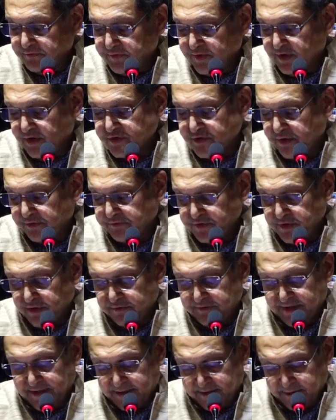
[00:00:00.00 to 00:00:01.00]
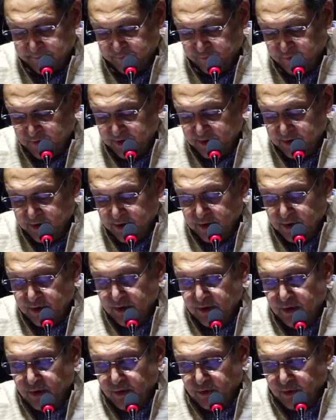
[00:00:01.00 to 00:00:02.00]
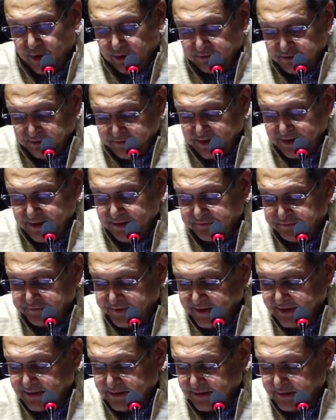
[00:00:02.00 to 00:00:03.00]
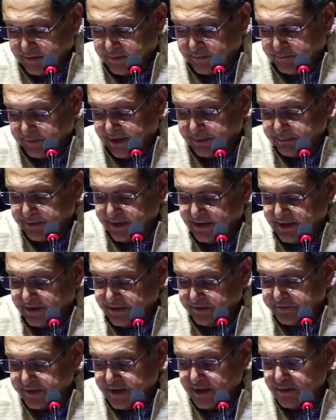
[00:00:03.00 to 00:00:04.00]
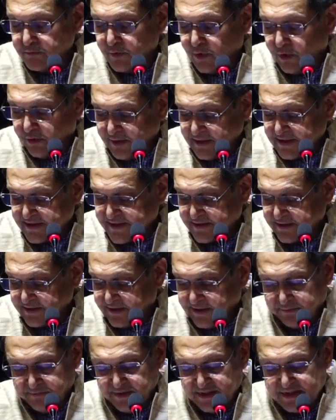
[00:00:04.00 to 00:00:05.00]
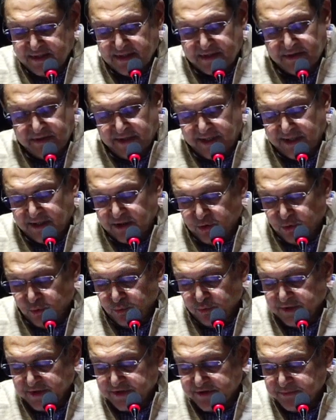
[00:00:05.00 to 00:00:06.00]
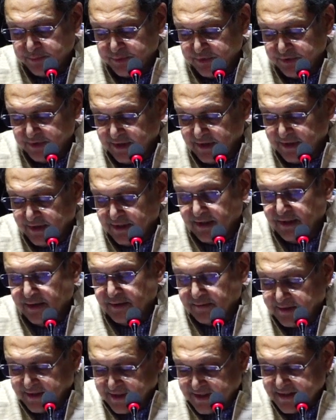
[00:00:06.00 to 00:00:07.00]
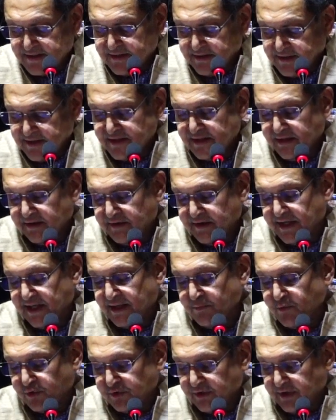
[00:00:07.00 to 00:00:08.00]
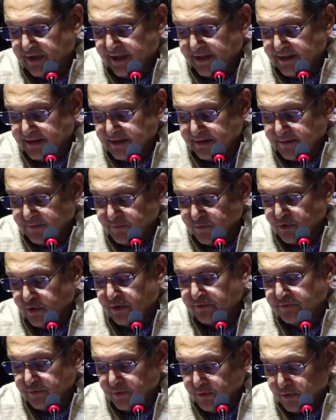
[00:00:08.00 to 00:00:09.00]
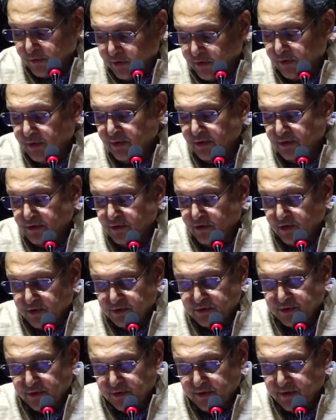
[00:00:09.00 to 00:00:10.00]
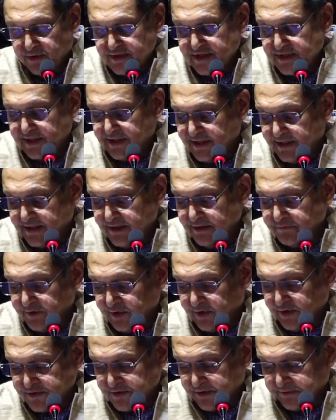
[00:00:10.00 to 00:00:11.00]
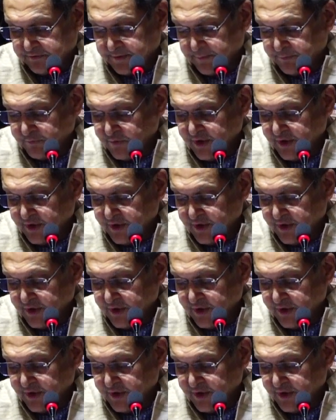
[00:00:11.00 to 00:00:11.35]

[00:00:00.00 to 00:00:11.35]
philosophy of India. However different might be the different molds in which this great truth is put, this is the great motor idea of all orthodox Indian philosophy.